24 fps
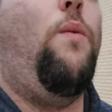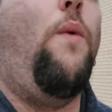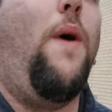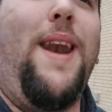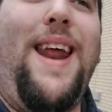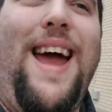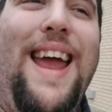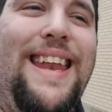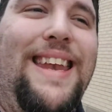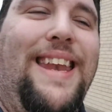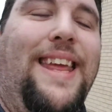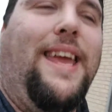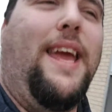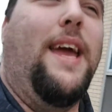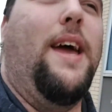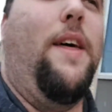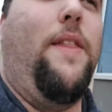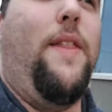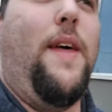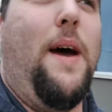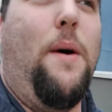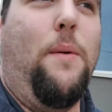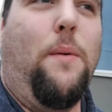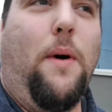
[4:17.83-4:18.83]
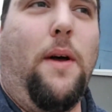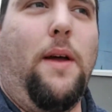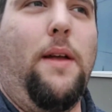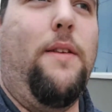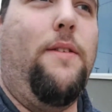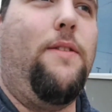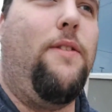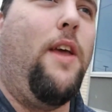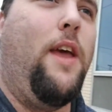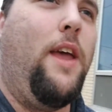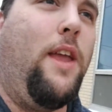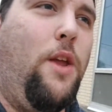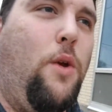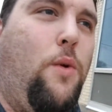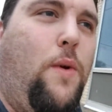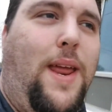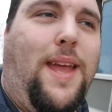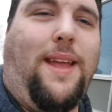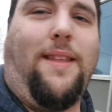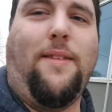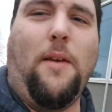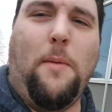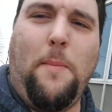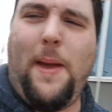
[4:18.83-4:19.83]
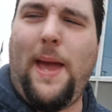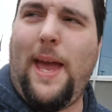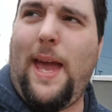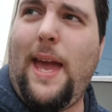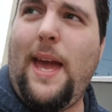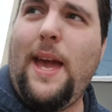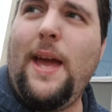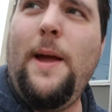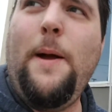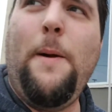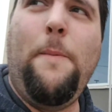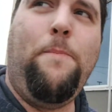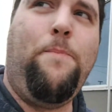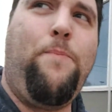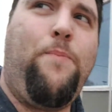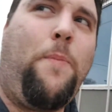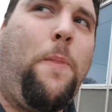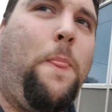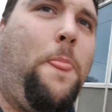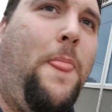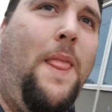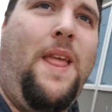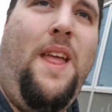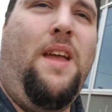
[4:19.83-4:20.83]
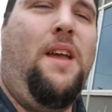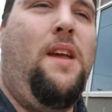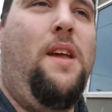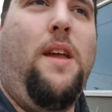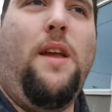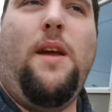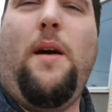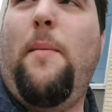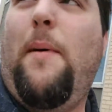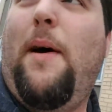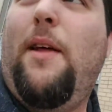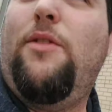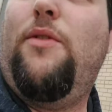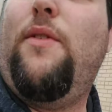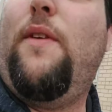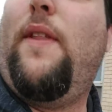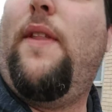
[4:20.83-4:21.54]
idea that was unique to me, I might as well